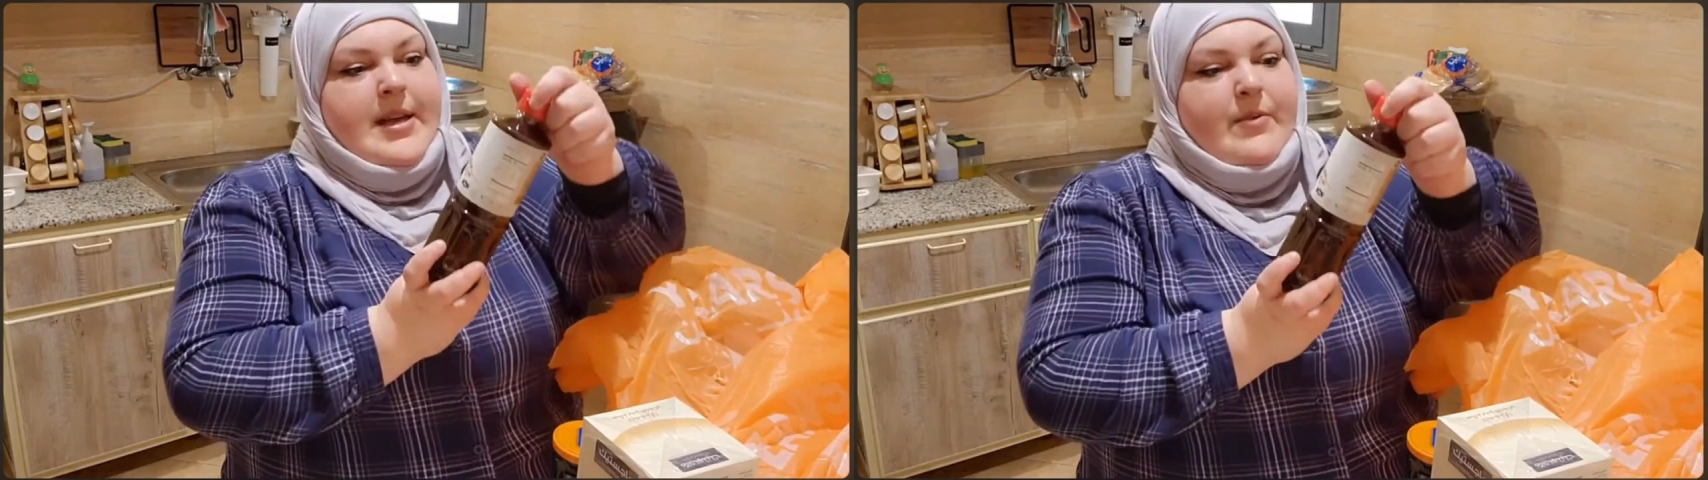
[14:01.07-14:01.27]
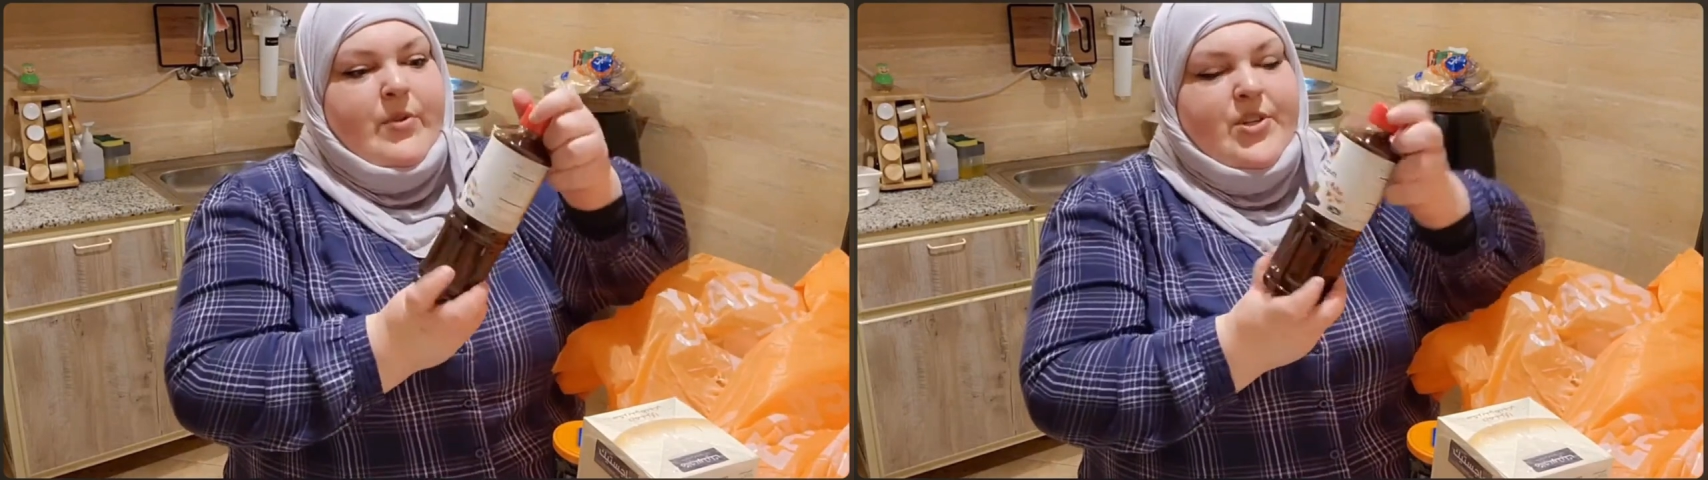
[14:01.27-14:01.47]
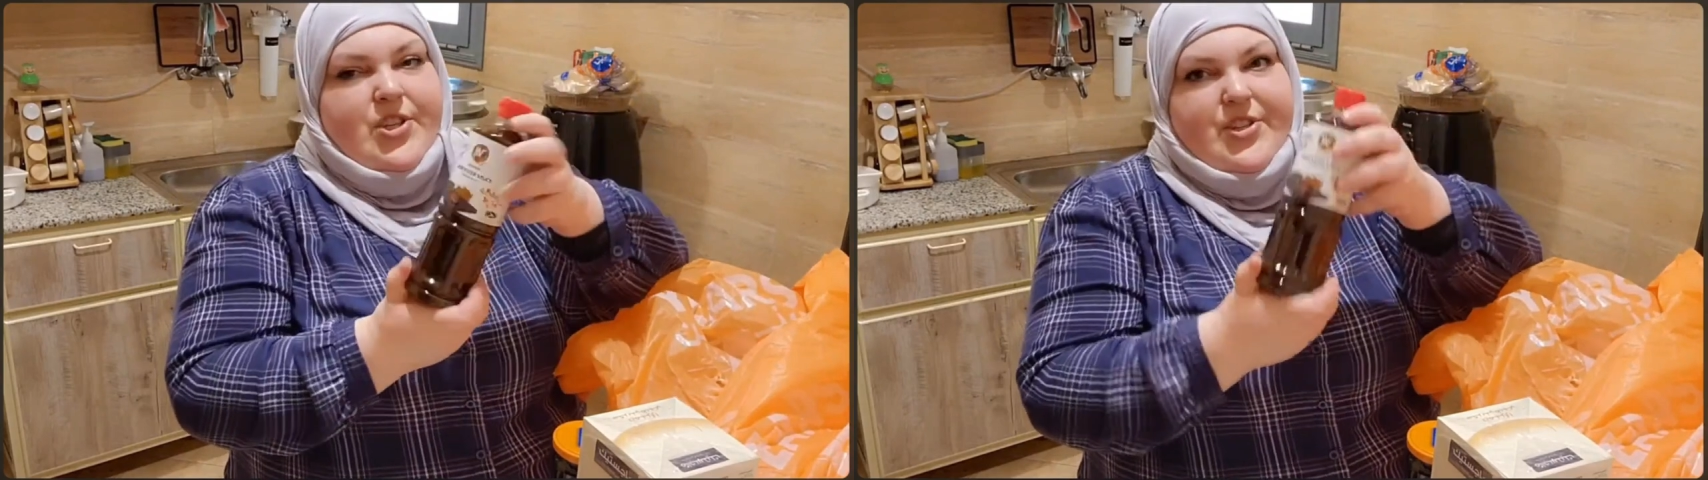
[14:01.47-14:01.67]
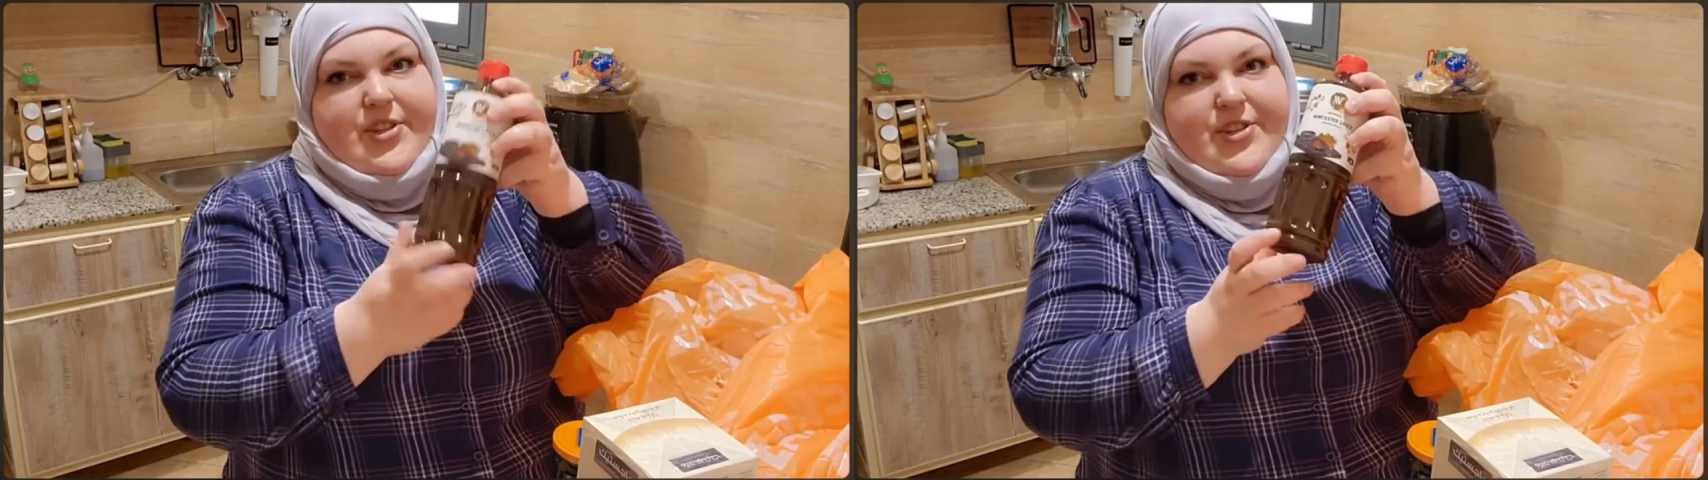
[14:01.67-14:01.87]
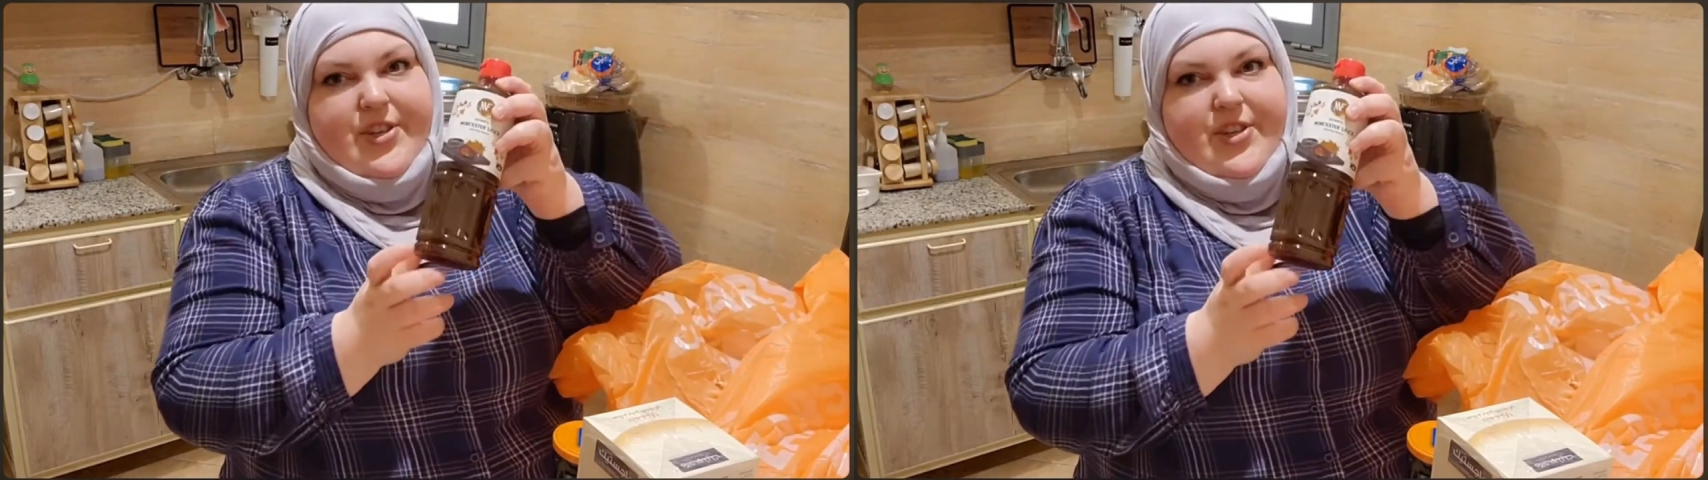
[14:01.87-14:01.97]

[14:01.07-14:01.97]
And Worcestershire